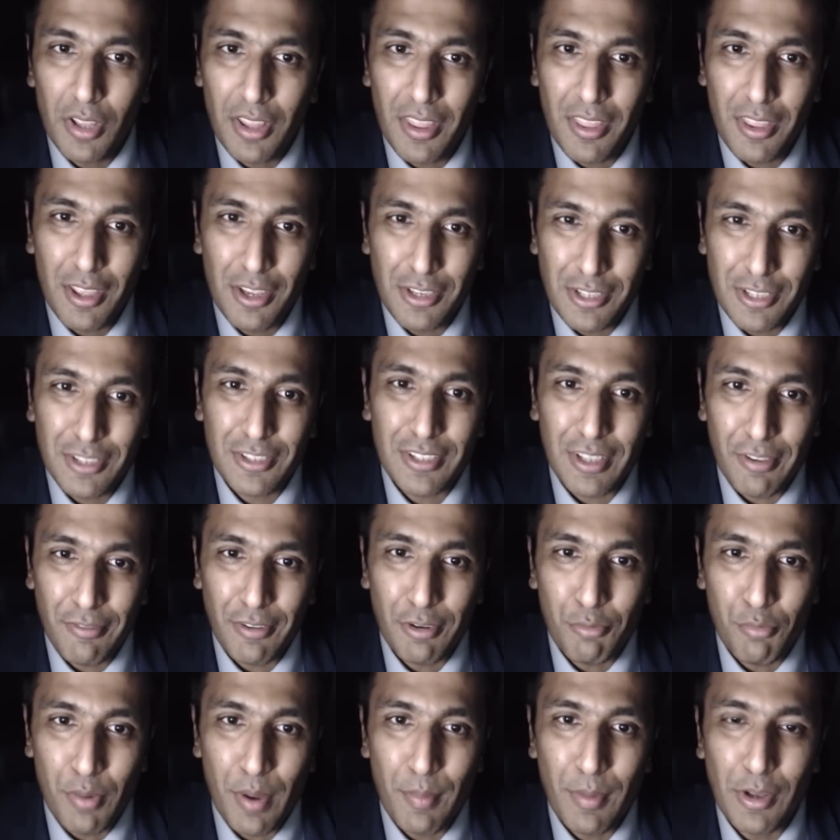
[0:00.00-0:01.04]

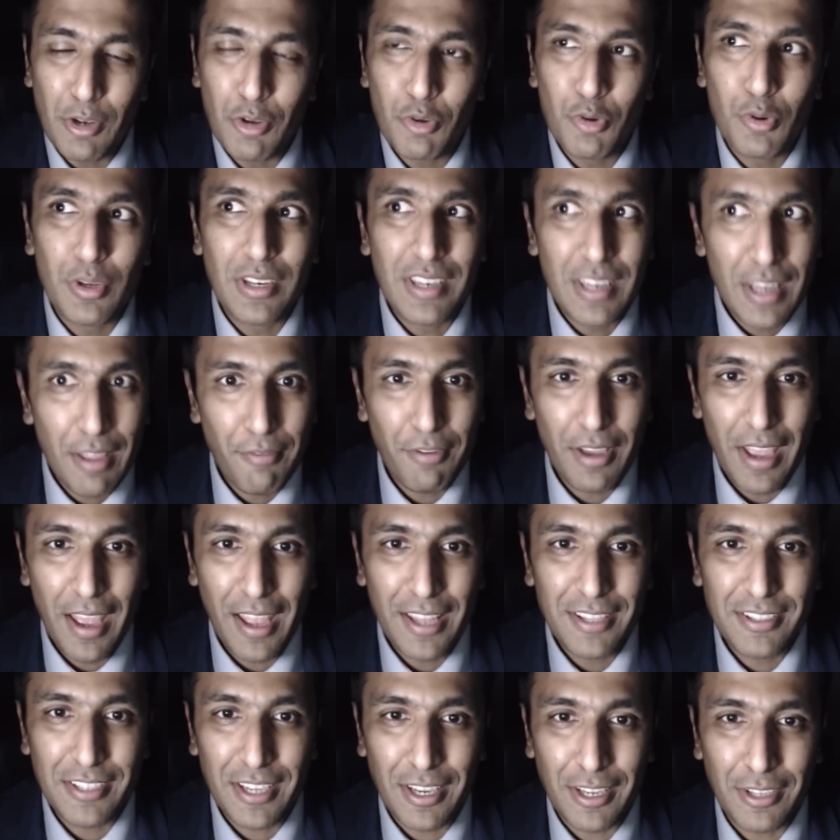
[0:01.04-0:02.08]
37 women who had never
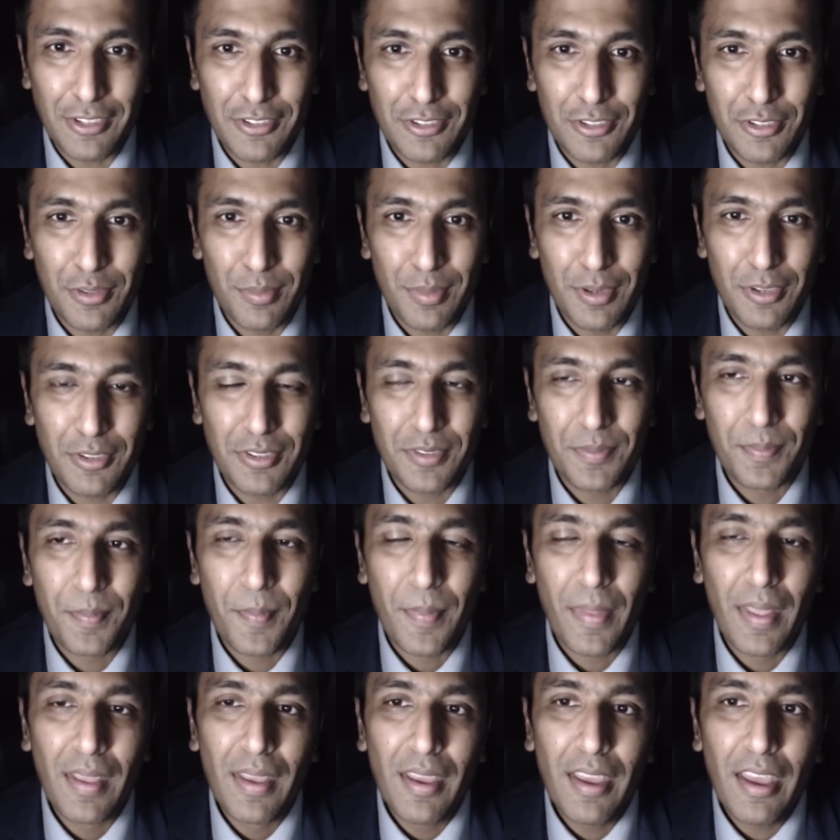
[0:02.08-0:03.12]
had Takotsubos.
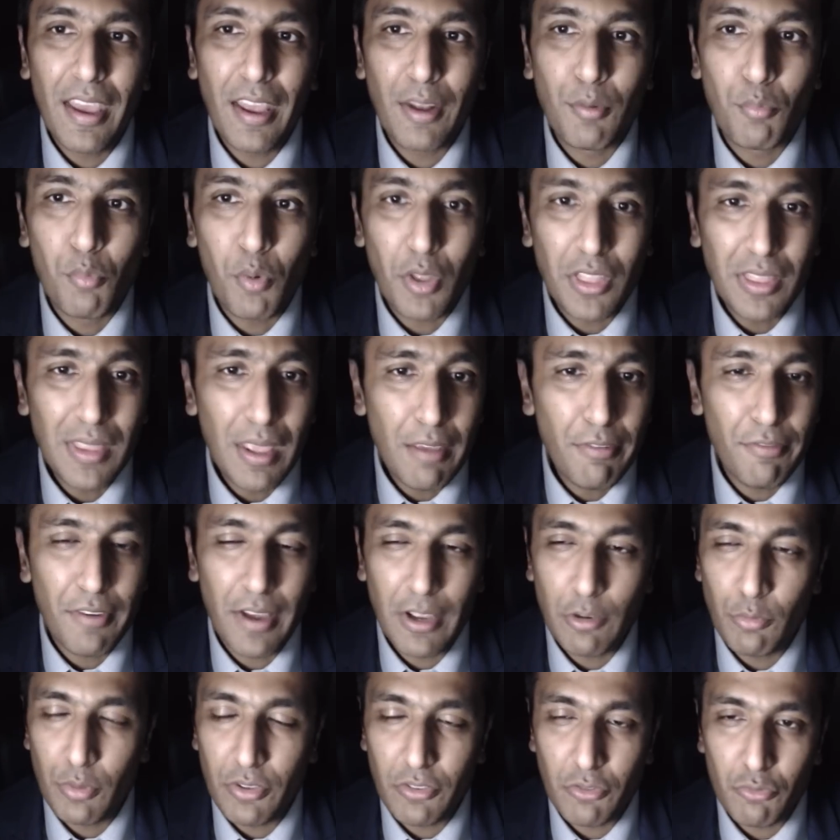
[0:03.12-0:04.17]
And what they
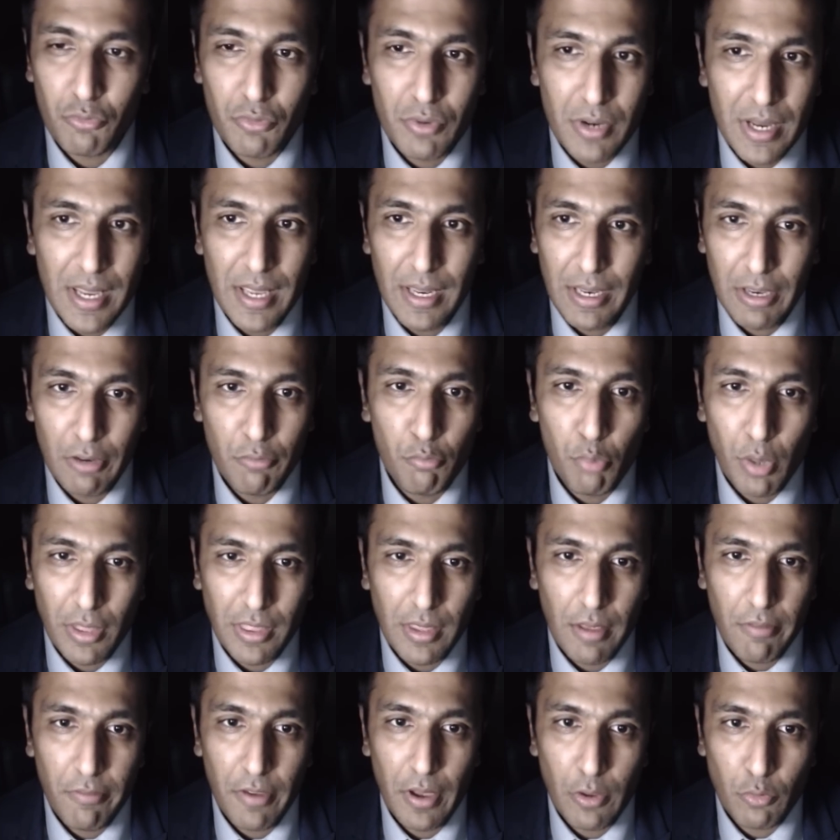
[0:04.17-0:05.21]
found was really
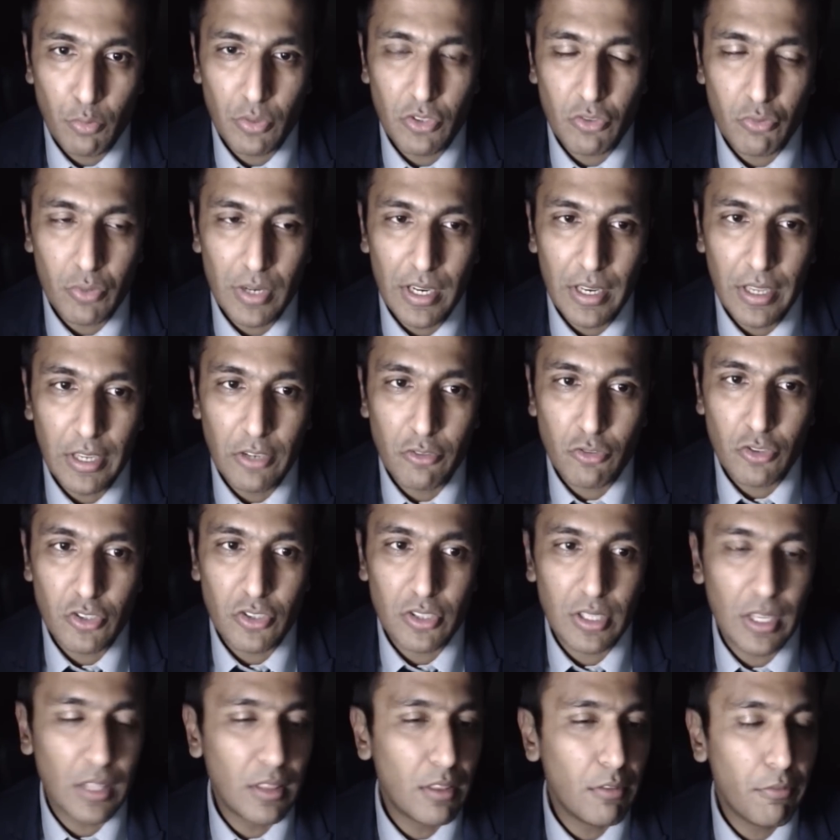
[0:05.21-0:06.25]

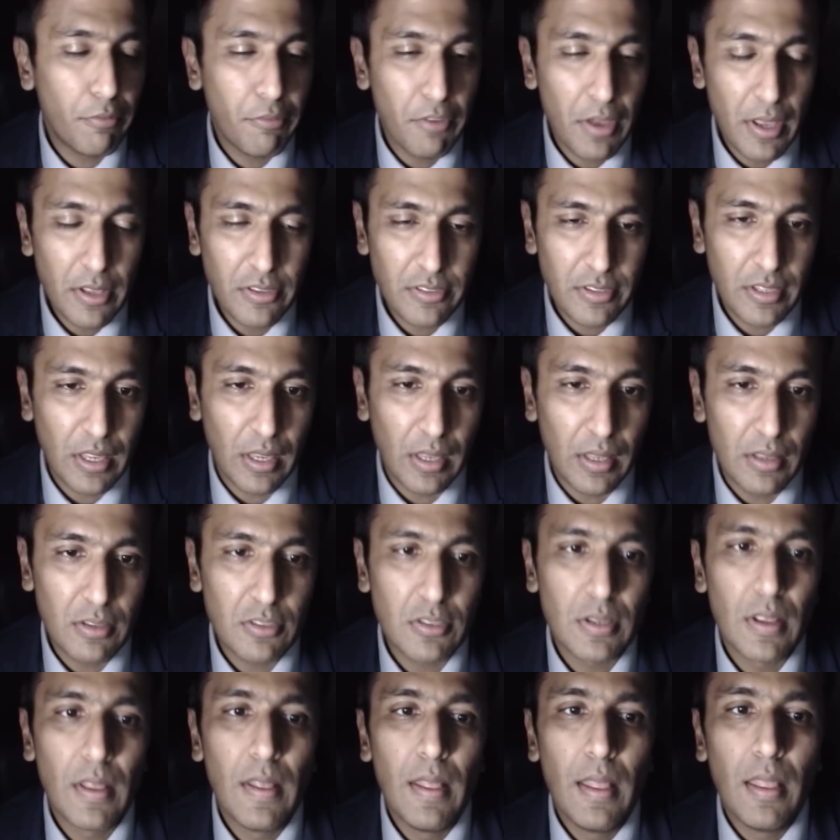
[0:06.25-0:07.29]
interesting. The first thing is
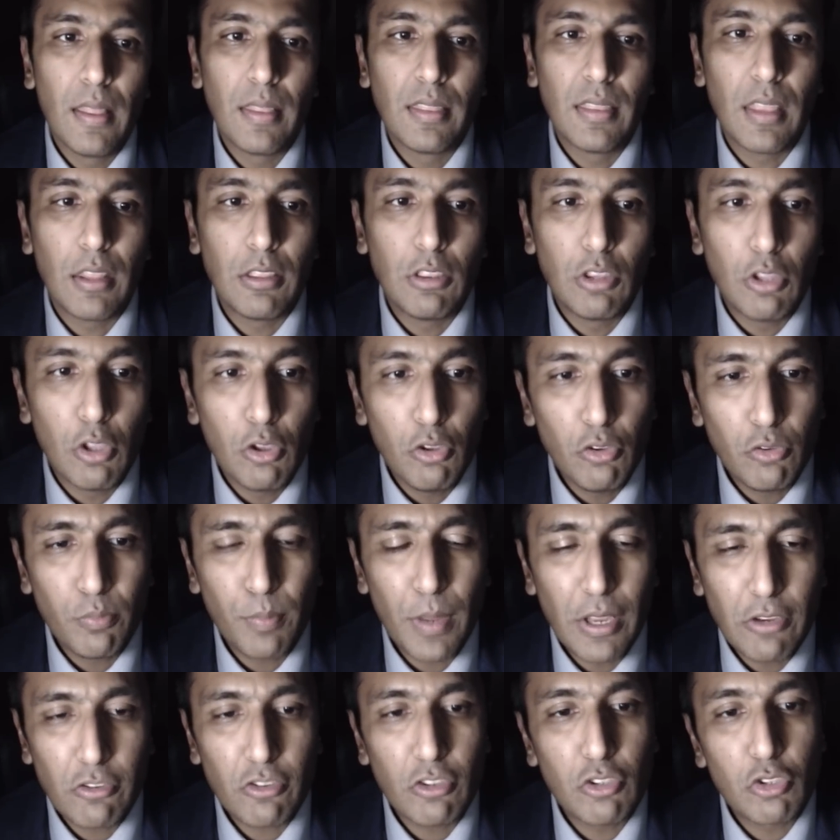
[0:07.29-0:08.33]
that those
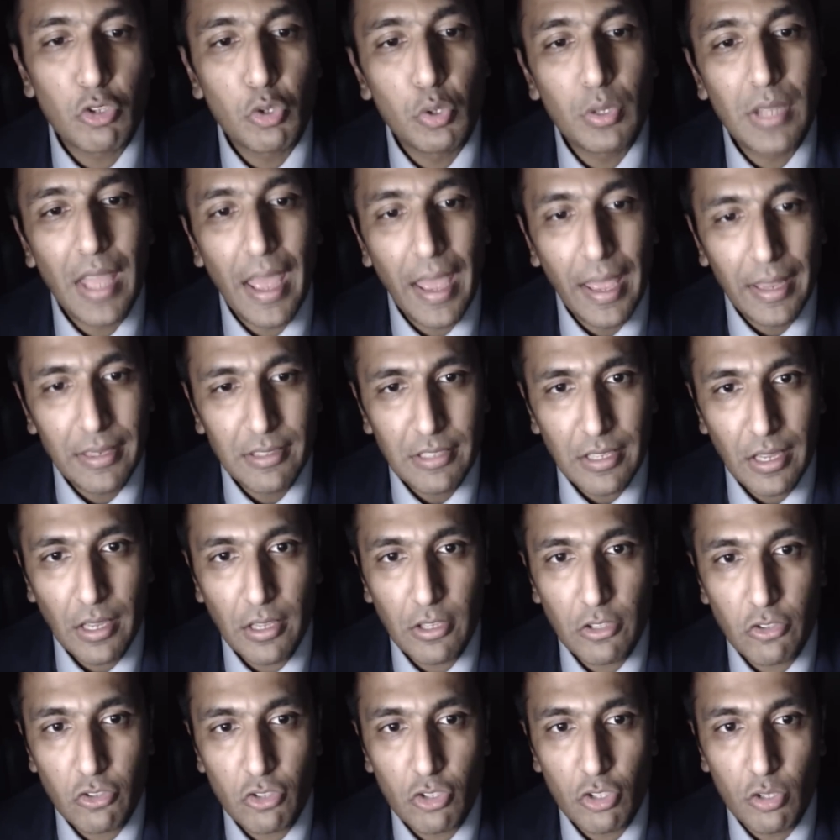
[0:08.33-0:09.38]
patients who'd had
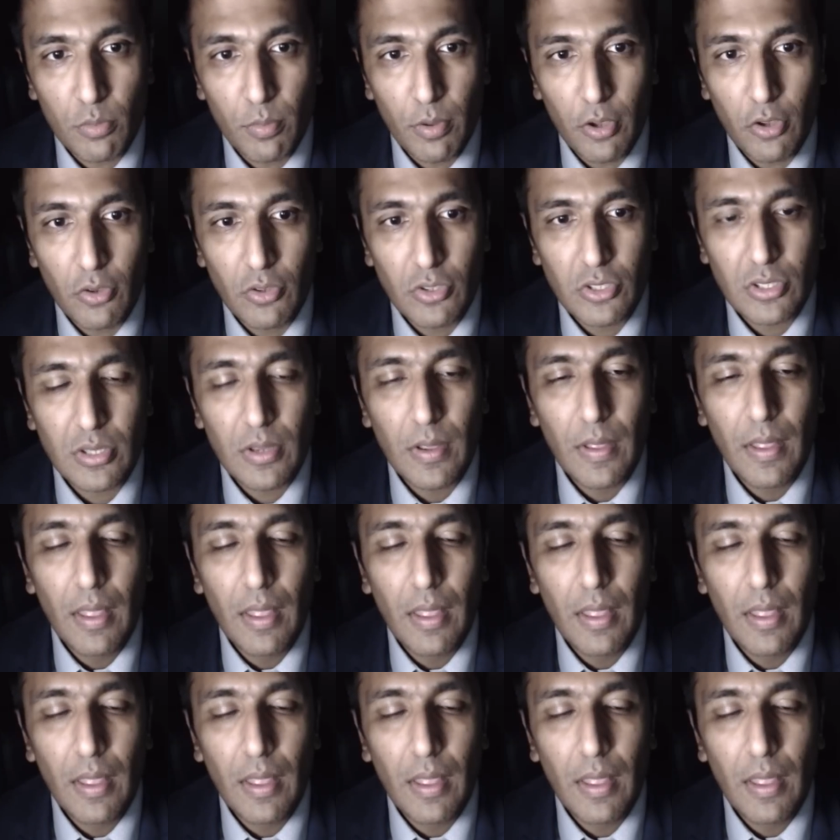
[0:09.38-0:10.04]
Takotsubos